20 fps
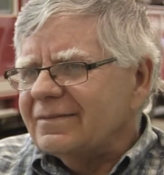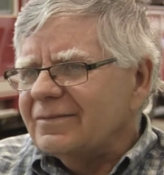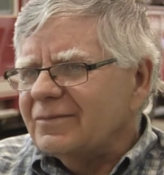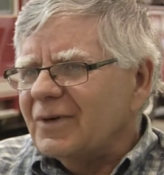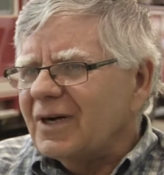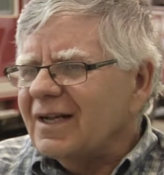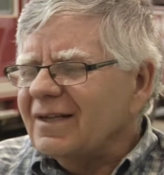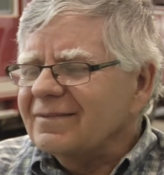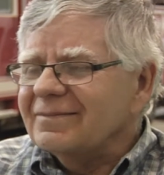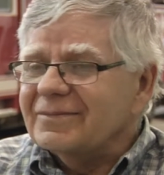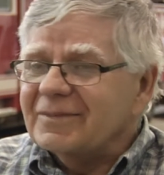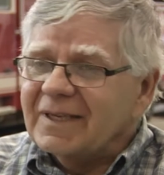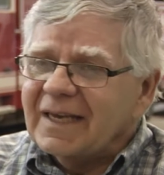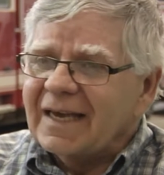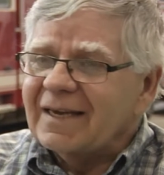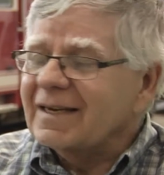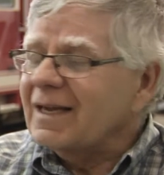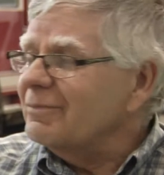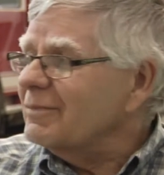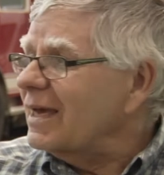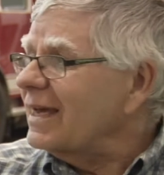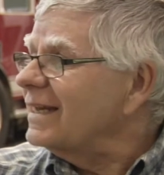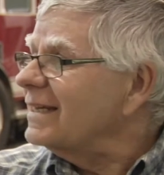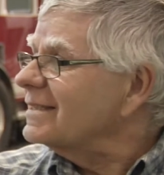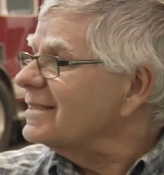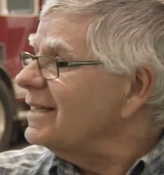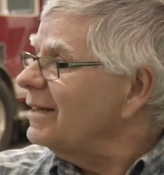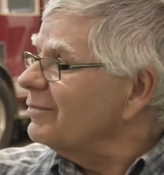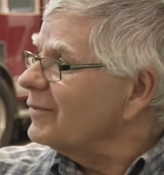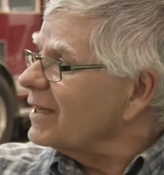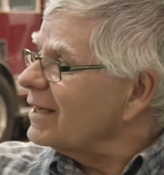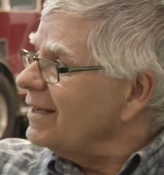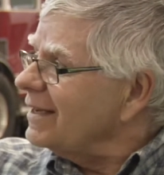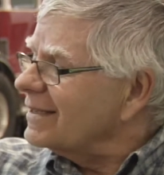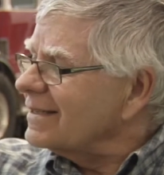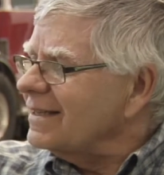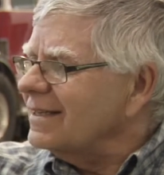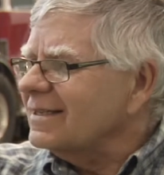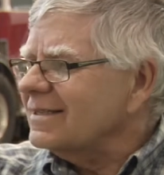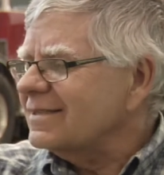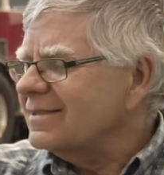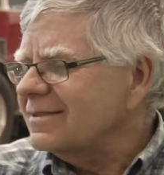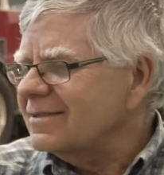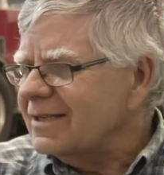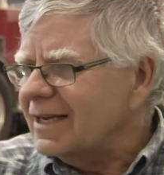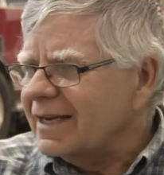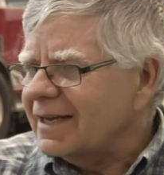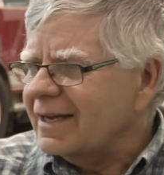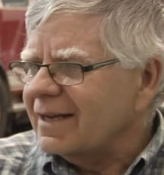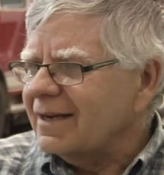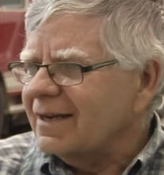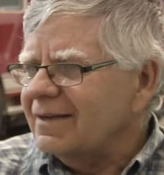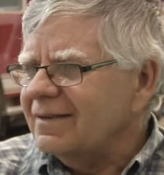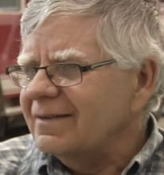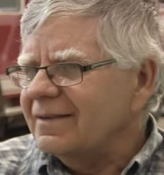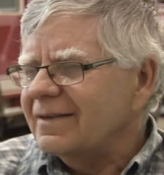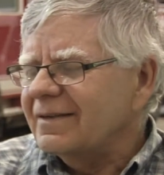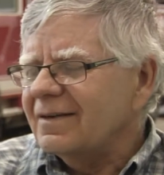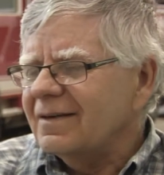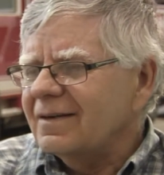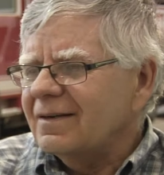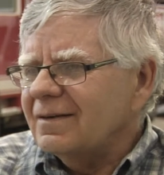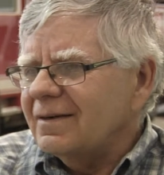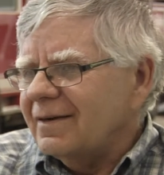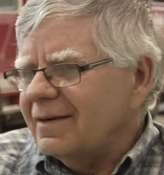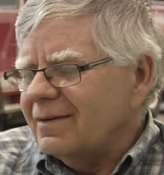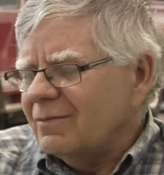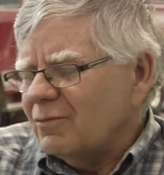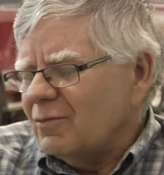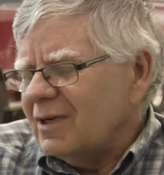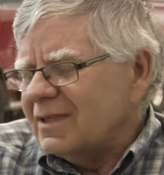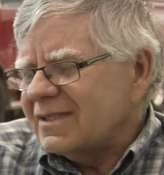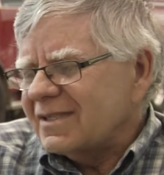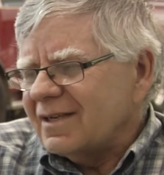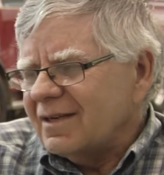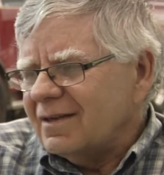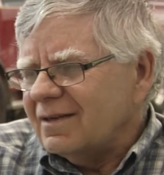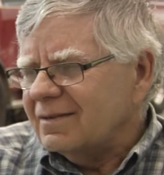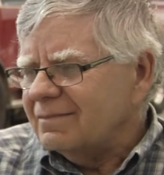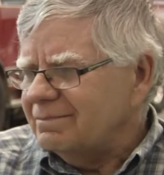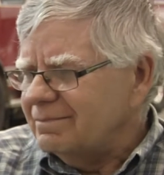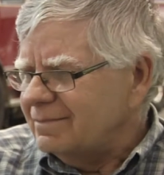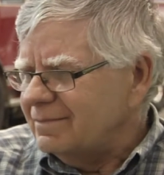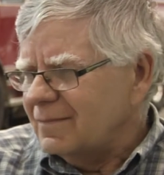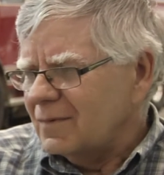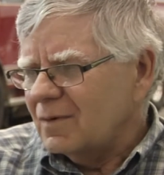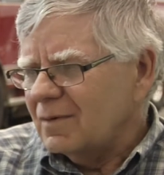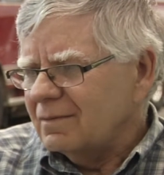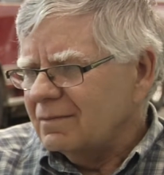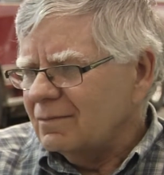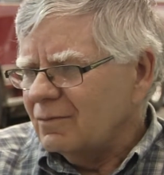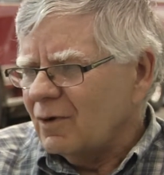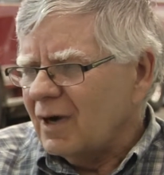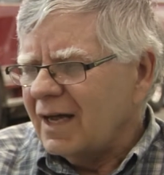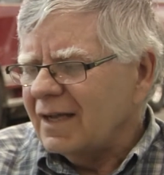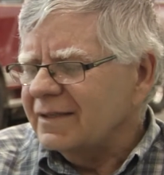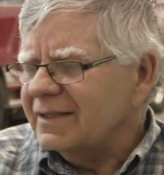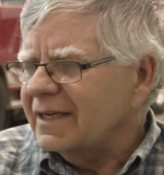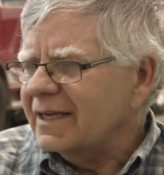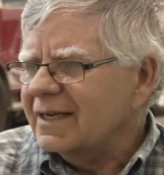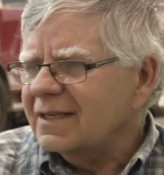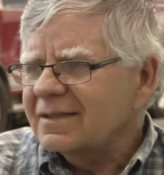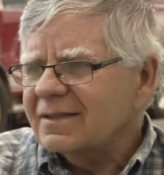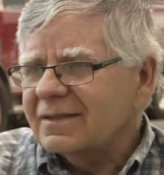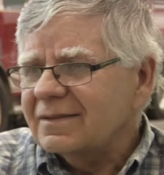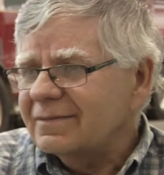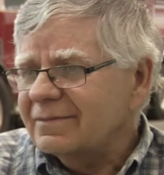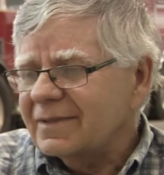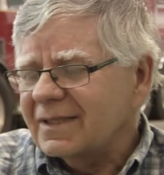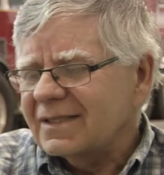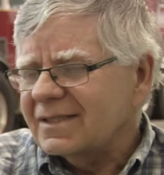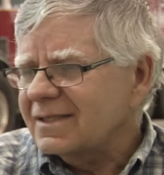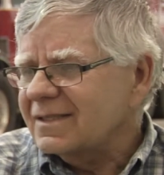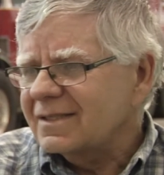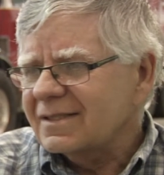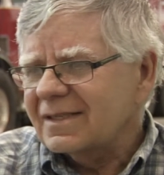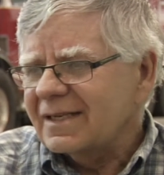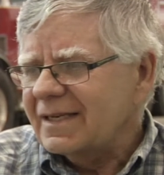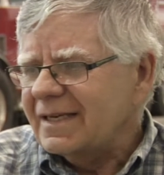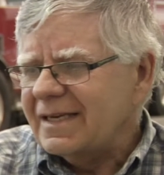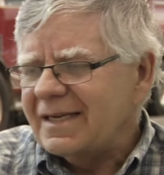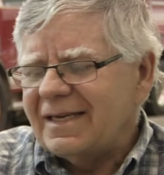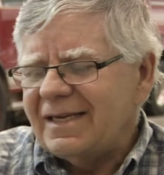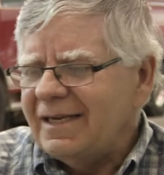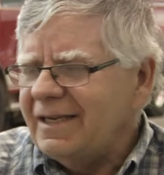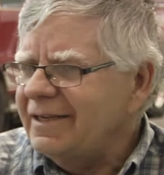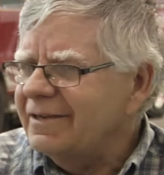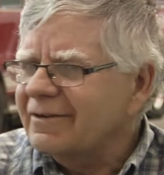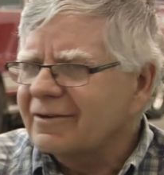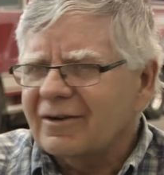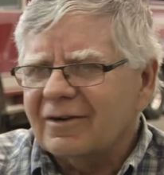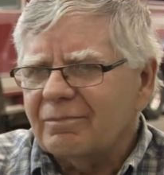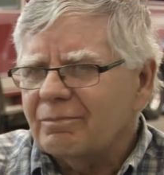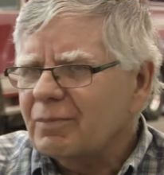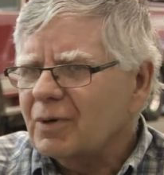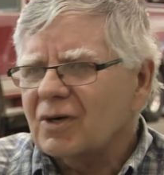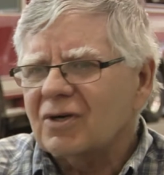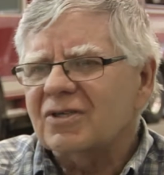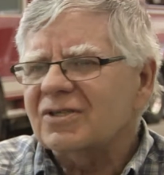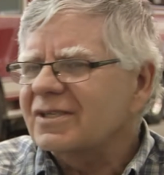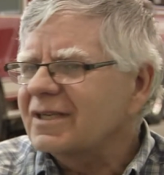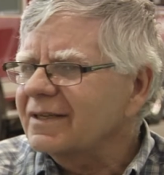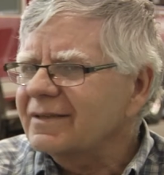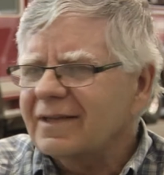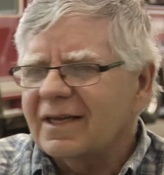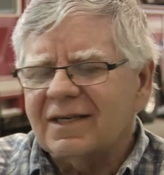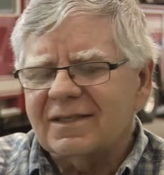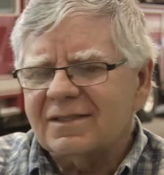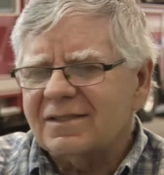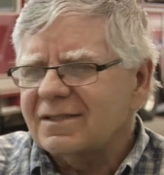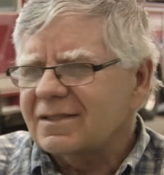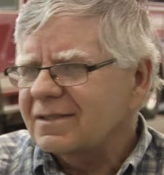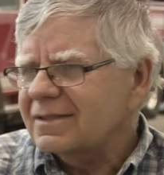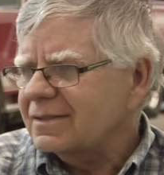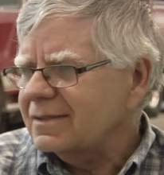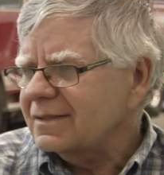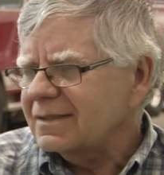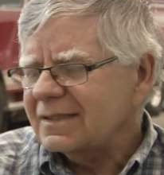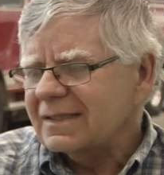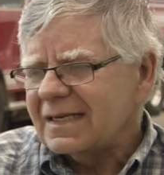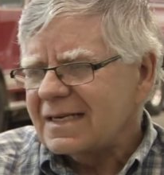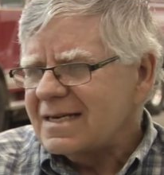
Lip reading: well, you end up getting something like this. You get a once in a while, you get this keener person that's,